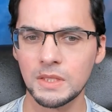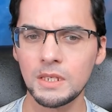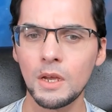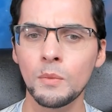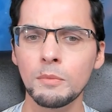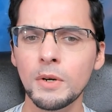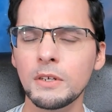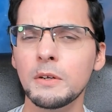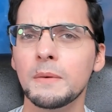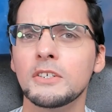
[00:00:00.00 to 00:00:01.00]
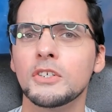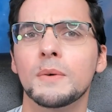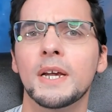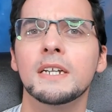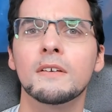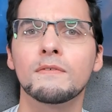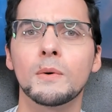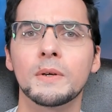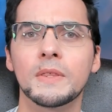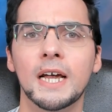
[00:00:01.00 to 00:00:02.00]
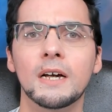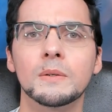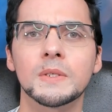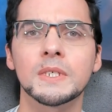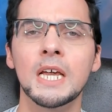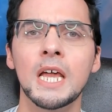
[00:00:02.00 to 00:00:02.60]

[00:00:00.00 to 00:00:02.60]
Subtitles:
With Mercury retrograde in the fourth house,